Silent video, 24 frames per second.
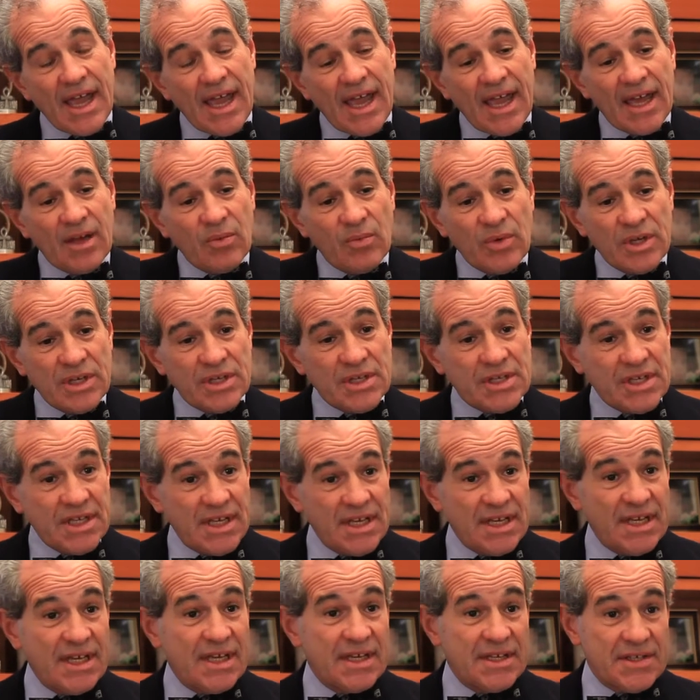and we
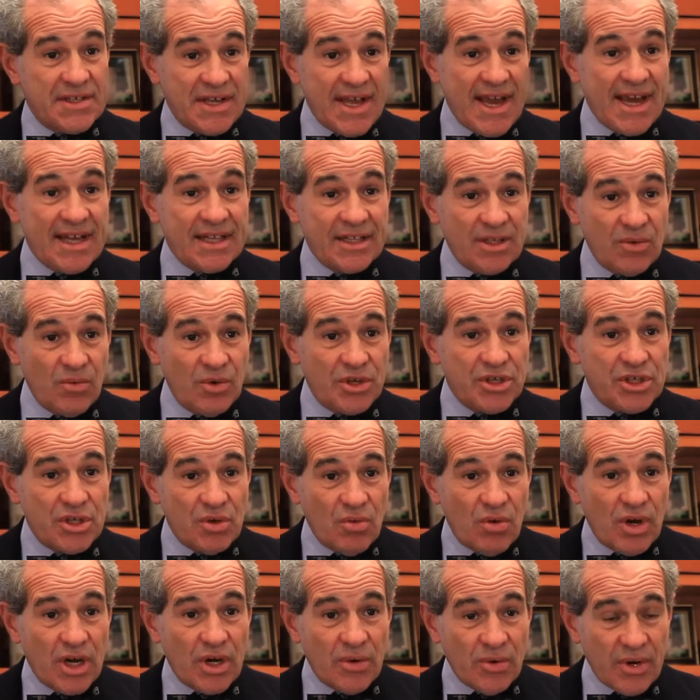see exactly what you
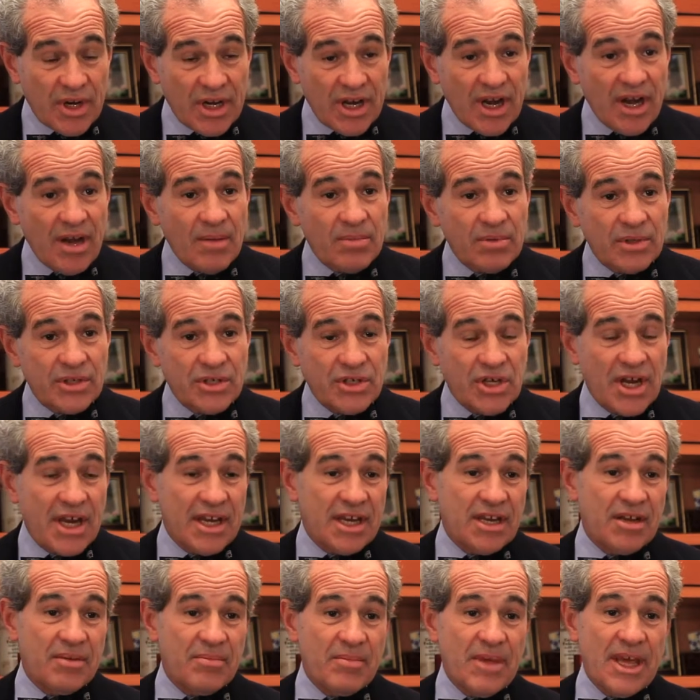want to accomplish, I
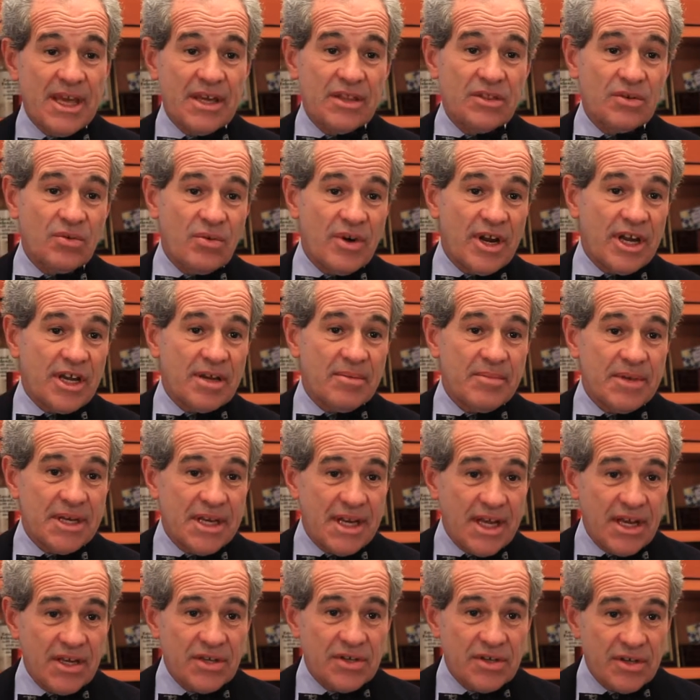can make the
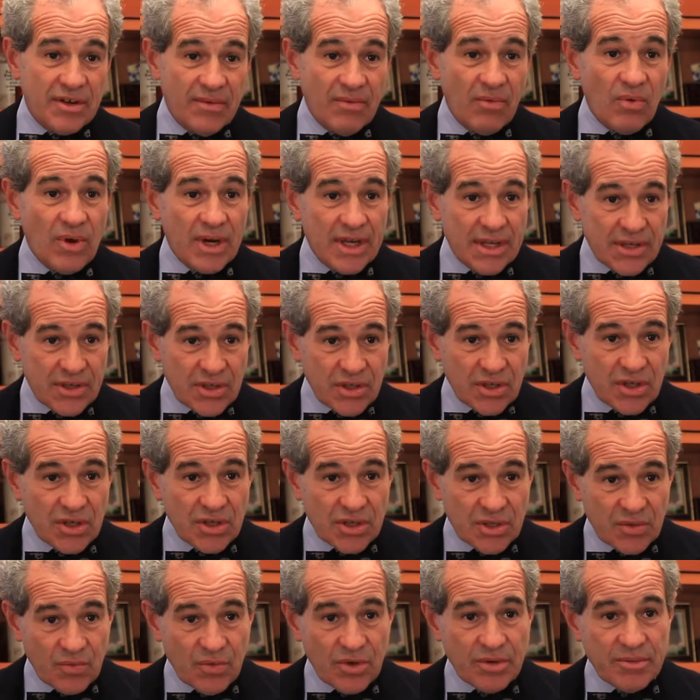recommendation of what
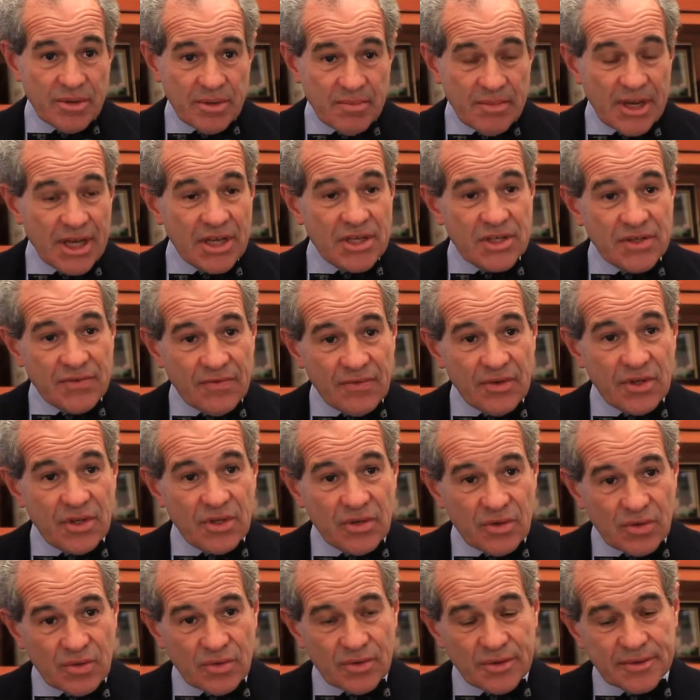incision would be best for
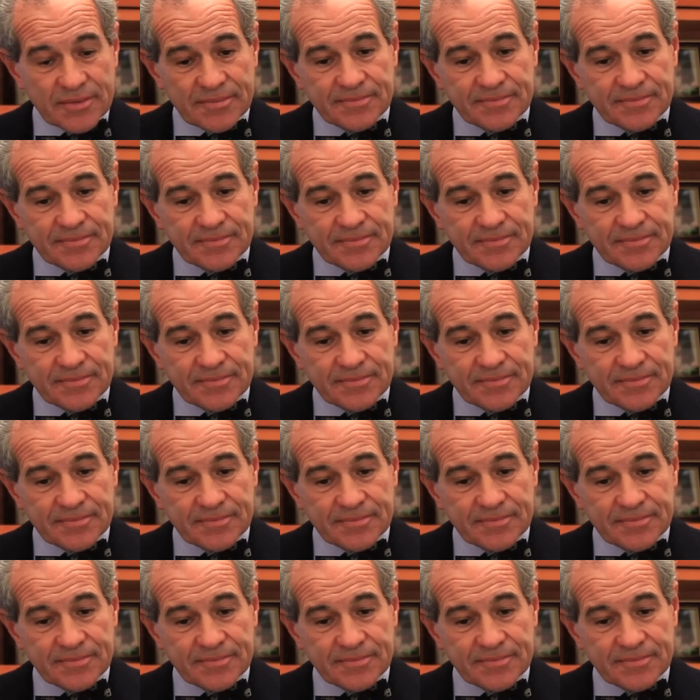you.